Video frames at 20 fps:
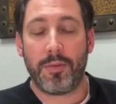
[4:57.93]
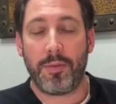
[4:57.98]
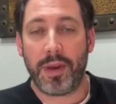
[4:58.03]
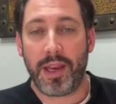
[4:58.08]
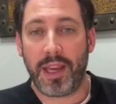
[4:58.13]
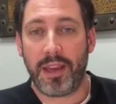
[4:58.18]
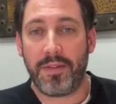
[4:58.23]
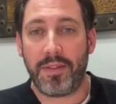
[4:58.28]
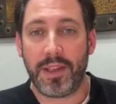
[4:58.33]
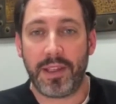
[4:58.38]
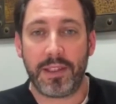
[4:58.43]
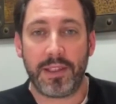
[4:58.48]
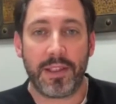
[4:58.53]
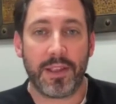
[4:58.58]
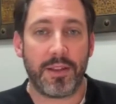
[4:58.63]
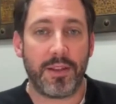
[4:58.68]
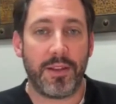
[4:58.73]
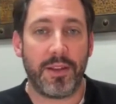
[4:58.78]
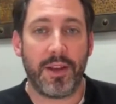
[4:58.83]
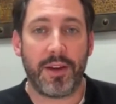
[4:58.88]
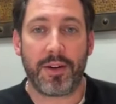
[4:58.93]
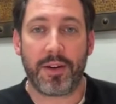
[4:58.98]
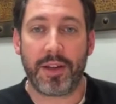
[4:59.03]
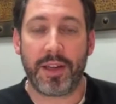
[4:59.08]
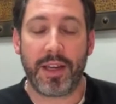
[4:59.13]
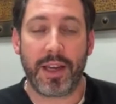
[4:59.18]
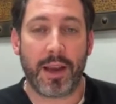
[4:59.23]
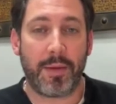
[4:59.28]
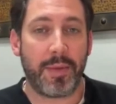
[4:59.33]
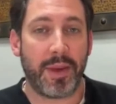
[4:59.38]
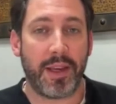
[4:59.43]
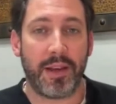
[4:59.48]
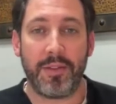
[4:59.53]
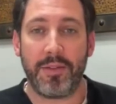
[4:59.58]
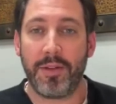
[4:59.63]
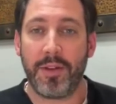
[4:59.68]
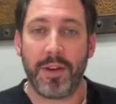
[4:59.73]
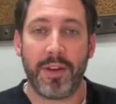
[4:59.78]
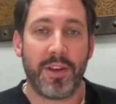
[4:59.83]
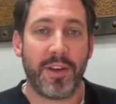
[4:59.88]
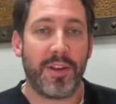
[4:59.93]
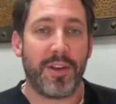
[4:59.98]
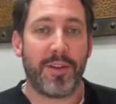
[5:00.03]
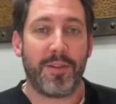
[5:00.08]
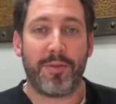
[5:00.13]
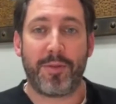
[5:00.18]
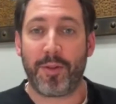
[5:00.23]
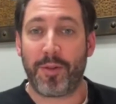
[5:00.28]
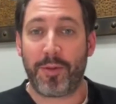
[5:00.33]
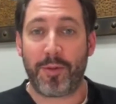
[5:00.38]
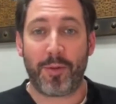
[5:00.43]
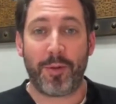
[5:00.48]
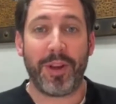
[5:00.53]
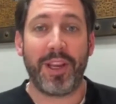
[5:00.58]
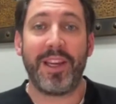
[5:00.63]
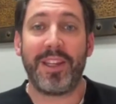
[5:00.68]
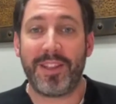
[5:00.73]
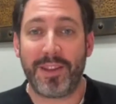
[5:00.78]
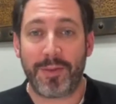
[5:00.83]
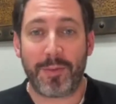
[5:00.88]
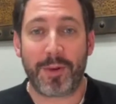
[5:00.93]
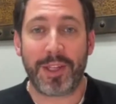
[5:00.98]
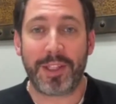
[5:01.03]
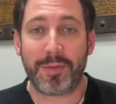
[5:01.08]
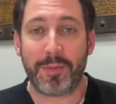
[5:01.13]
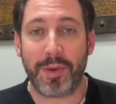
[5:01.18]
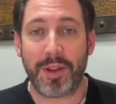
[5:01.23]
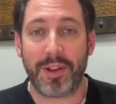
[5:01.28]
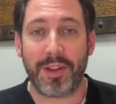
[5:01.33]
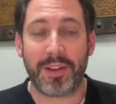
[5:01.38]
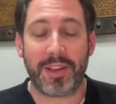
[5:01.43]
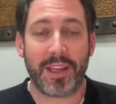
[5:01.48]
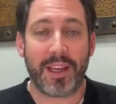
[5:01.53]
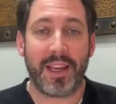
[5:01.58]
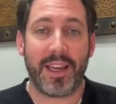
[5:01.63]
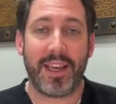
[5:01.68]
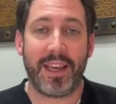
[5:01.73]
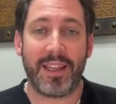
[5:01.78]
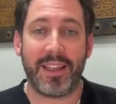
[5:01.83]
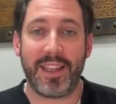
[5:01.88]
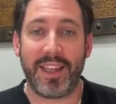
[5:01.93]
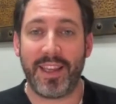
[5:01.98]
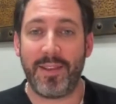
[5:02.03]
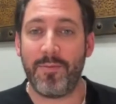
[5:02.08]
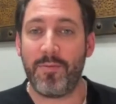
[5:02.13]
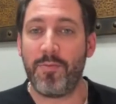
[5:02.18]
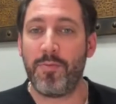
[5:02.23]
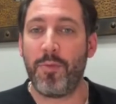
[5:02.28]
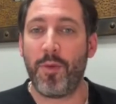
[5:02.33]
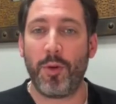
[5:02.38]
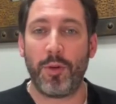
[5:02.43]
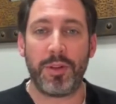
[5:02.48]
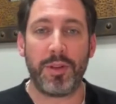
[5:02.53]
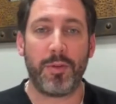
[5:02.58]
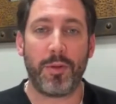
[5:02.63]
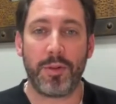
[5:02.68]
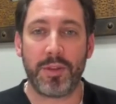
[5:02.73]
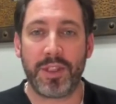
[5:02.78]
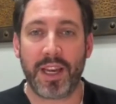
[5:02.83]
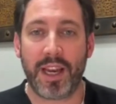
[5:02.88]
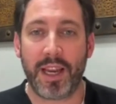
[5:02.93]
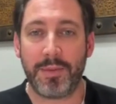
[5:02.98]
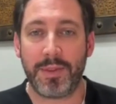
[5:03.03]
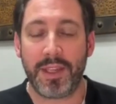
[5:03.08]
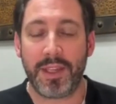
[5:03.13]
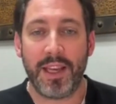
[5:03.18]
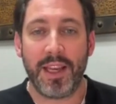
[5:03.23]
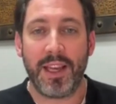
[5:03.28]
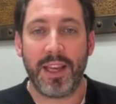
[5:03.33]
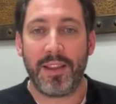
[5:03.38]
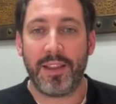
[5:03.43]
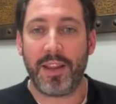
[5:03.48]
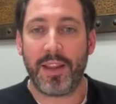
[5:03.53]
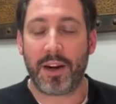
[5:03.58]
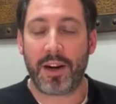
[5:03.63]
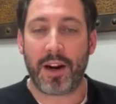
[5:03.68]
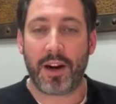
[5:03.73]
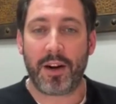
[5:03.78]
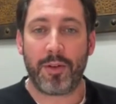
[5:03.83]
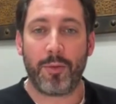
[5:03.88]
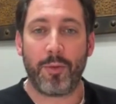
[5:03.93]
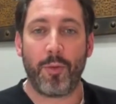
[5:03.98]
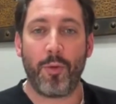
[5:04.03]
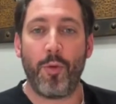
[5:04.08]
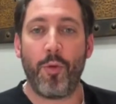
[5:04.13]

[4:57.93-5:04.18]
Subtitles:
babies, they're coming for free in the breast milk and in multiple types that are